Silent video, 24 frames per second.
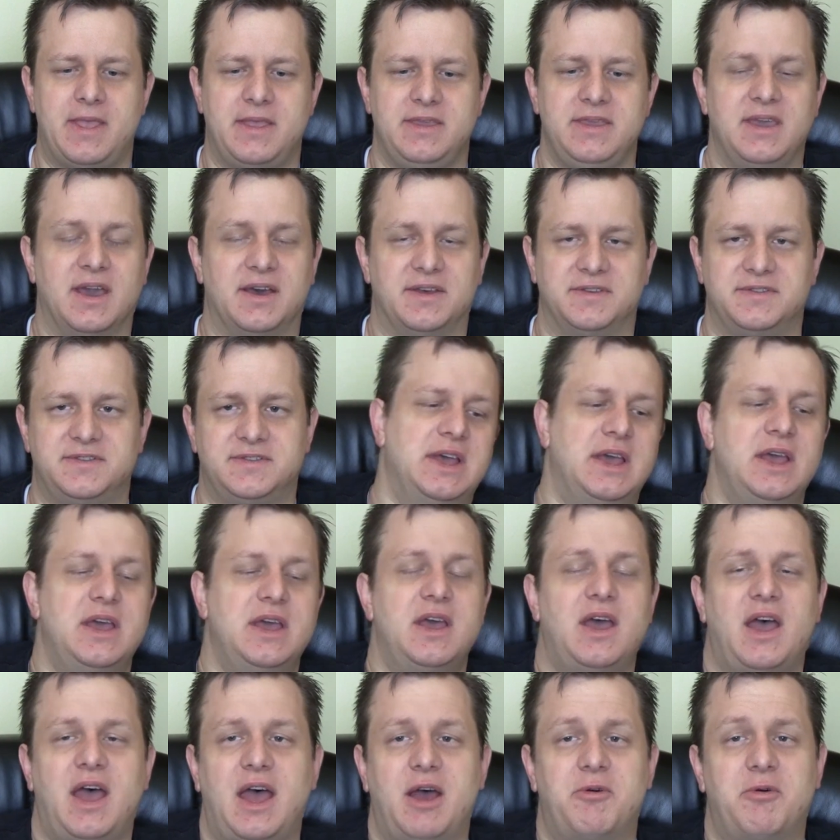Yes.
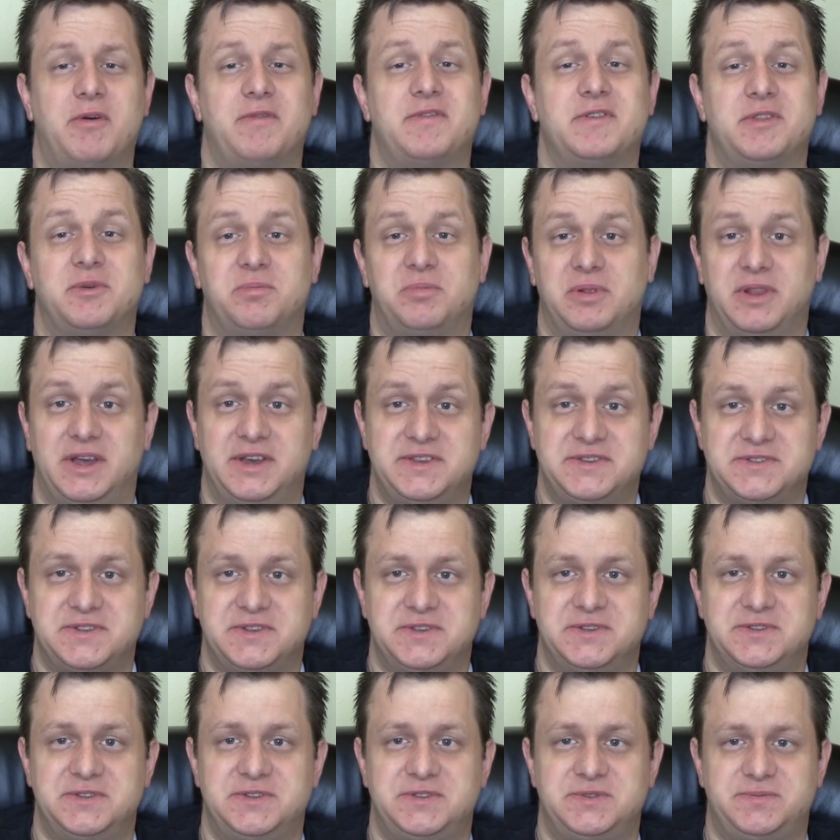However, the
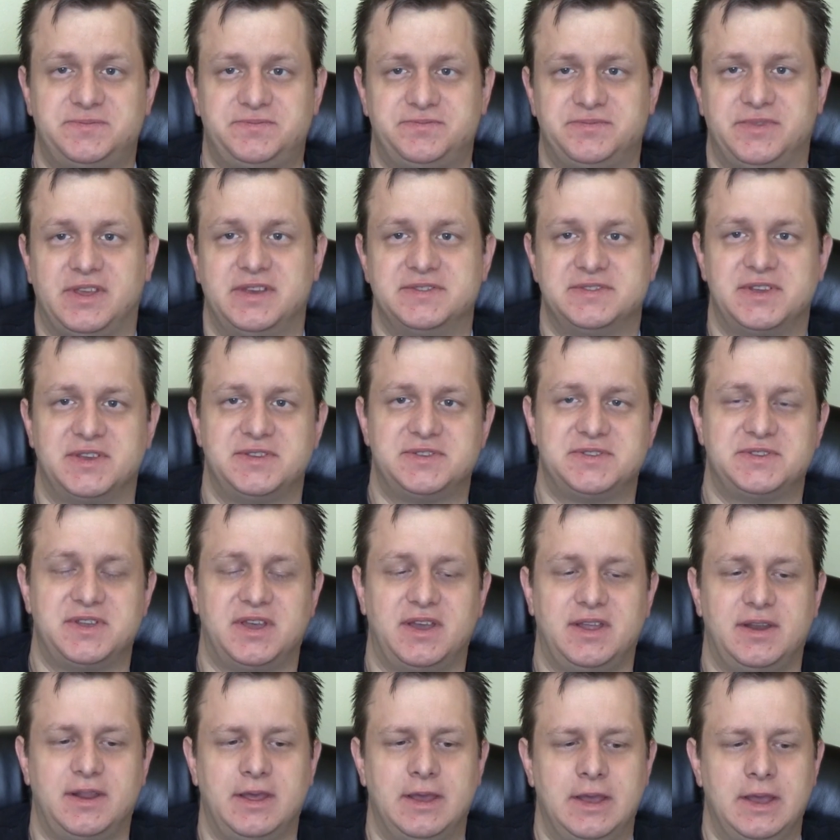pluses, as I
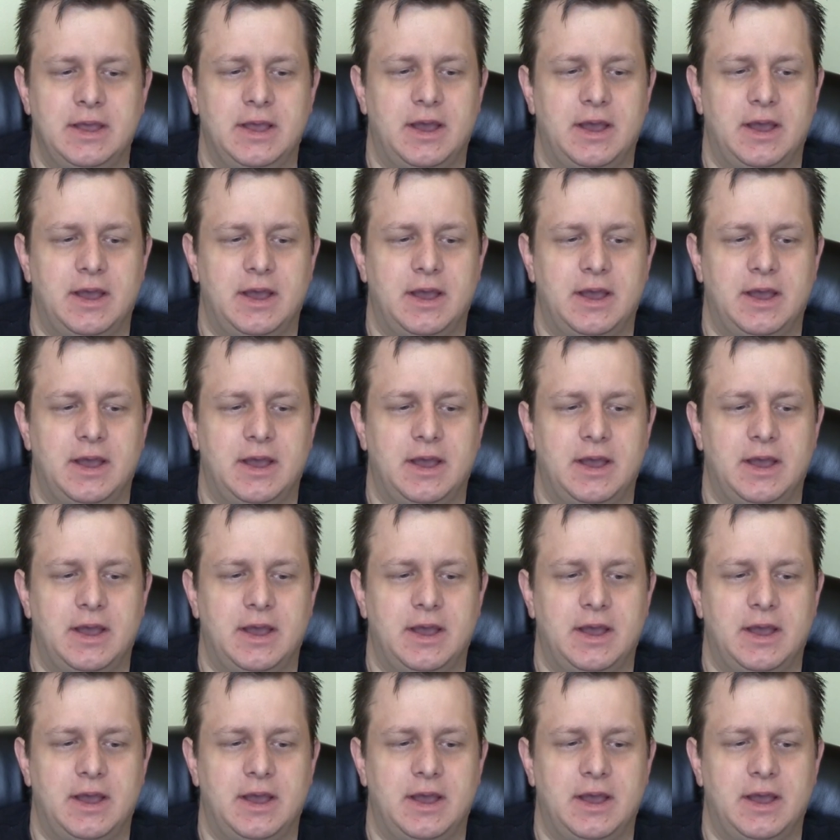said,